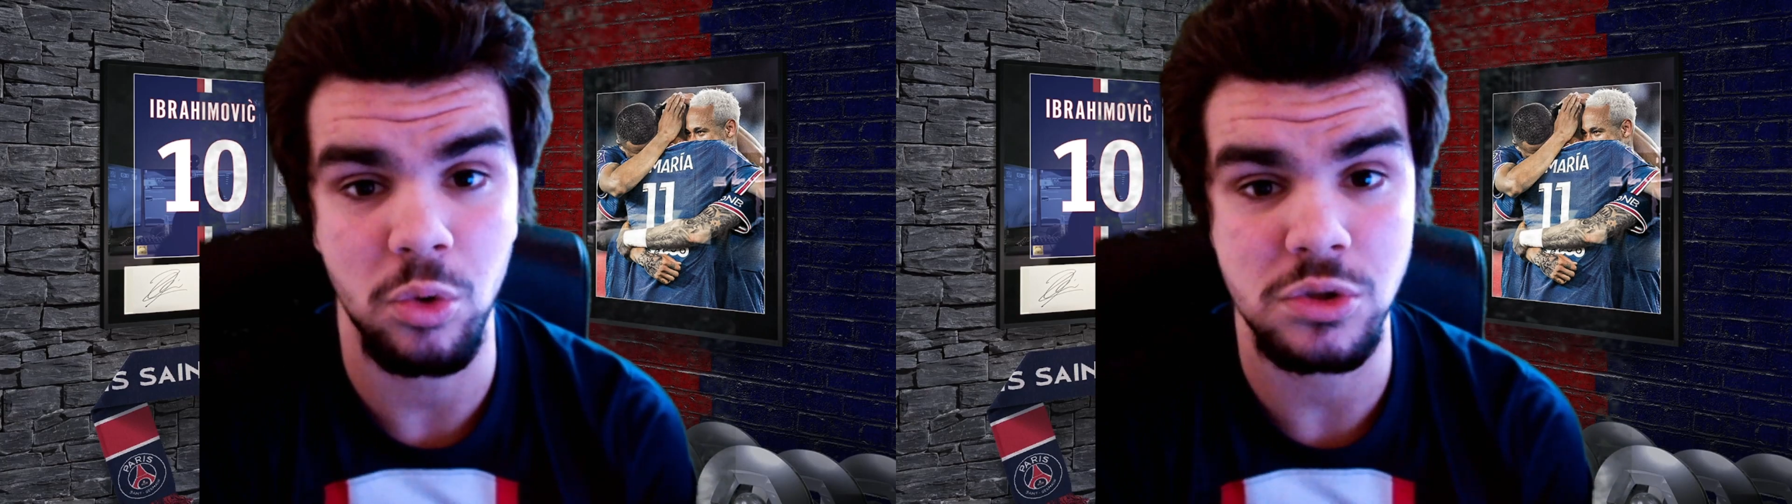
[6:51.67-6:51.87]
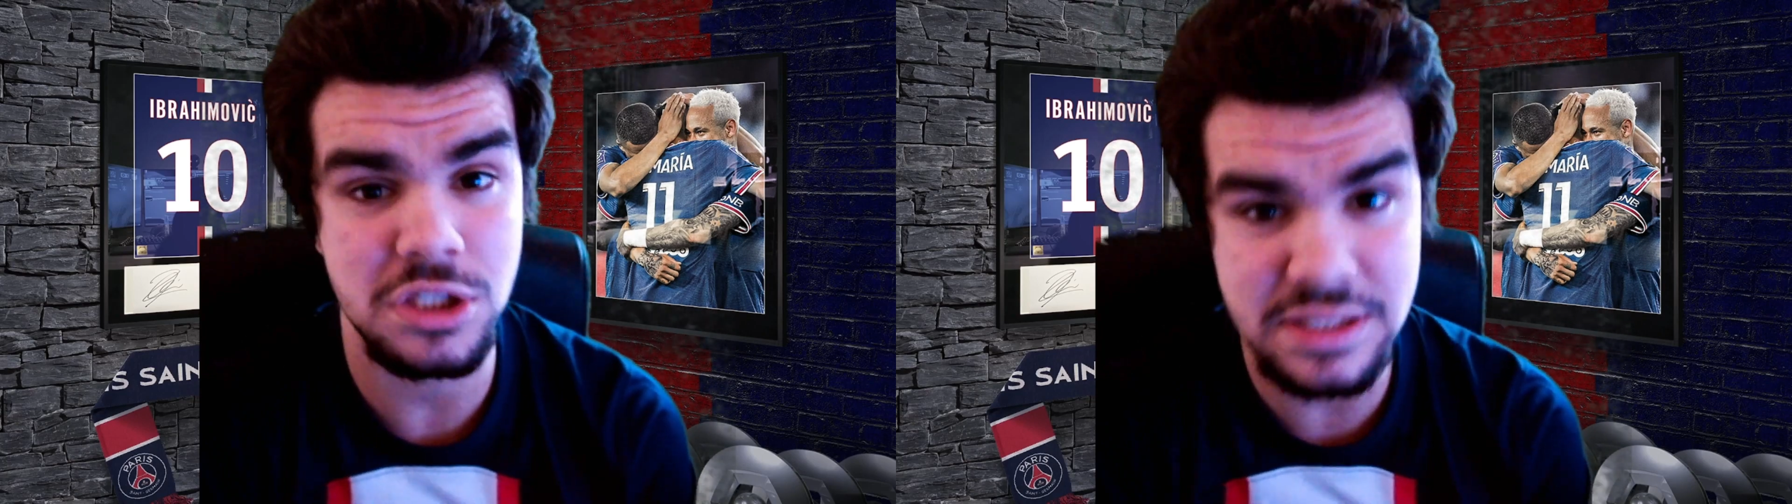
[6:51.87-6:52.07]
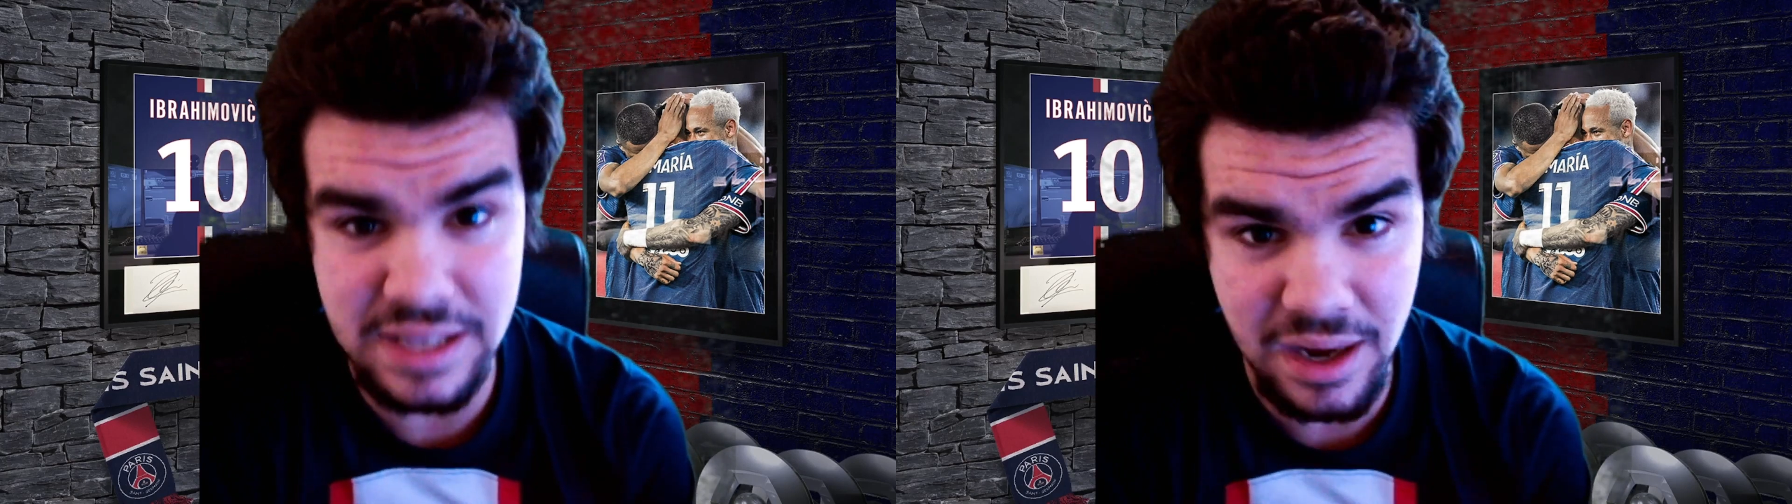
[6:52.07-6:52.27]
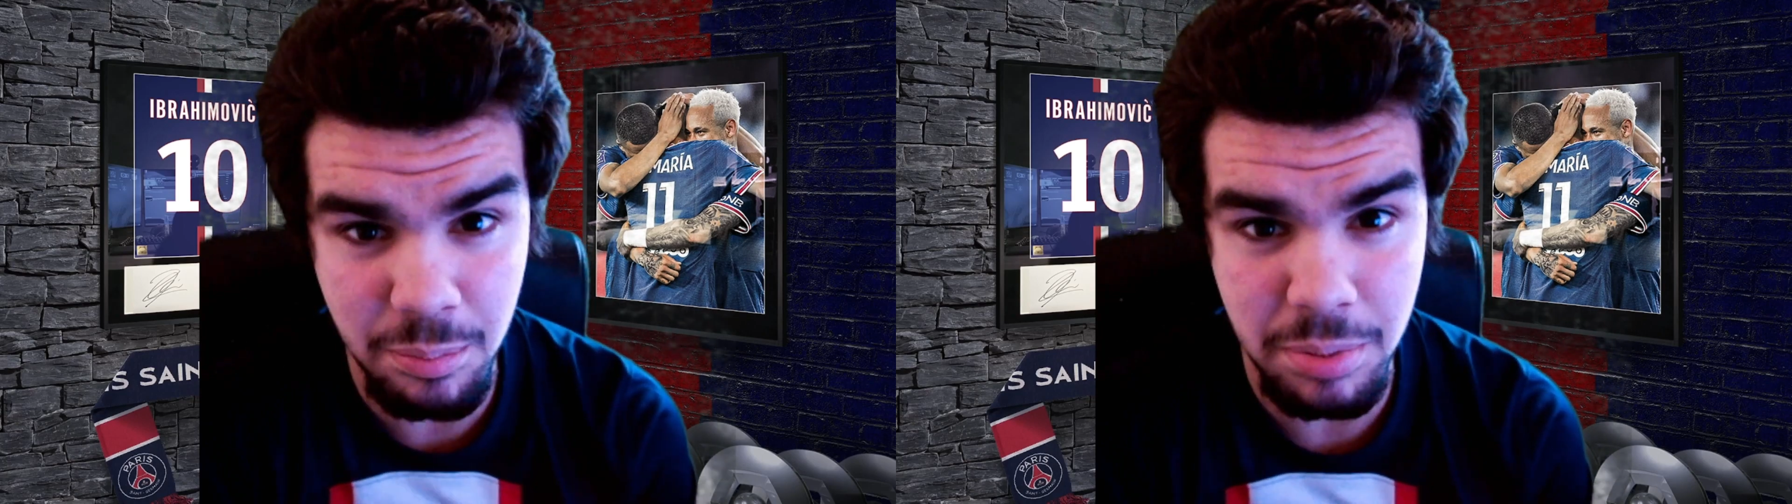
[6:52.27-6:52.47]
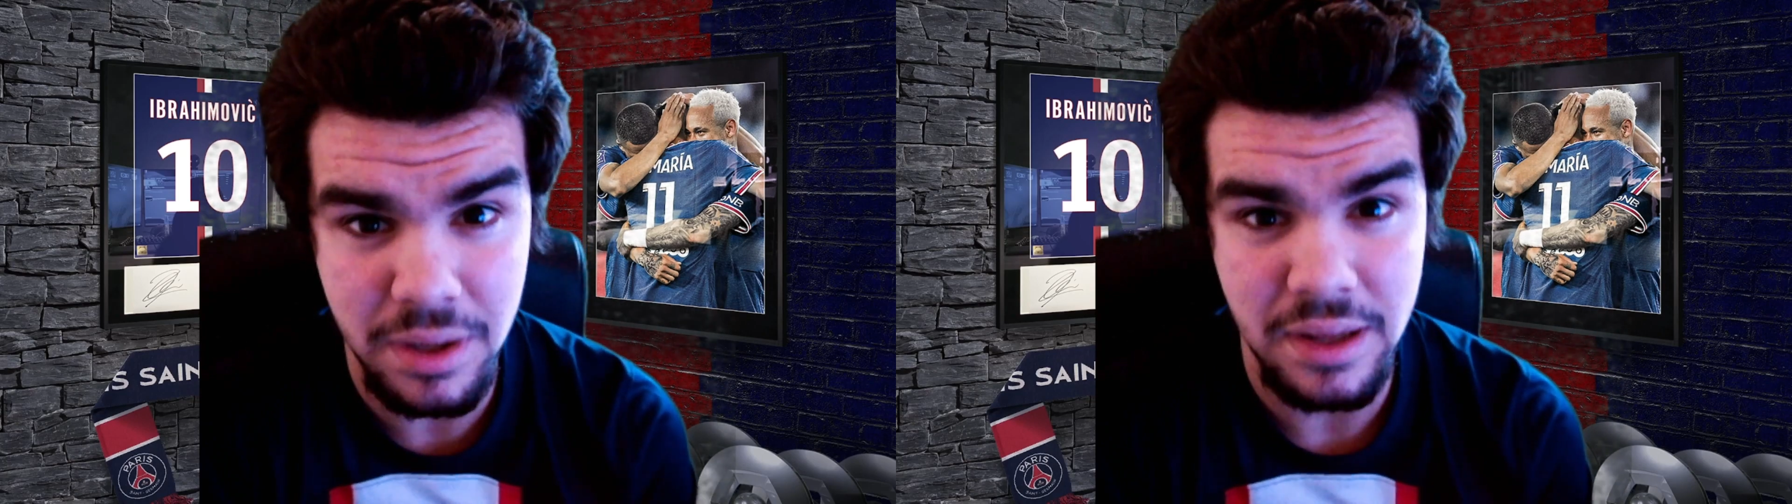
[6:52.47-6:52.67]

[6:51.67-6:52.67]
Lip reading: Stop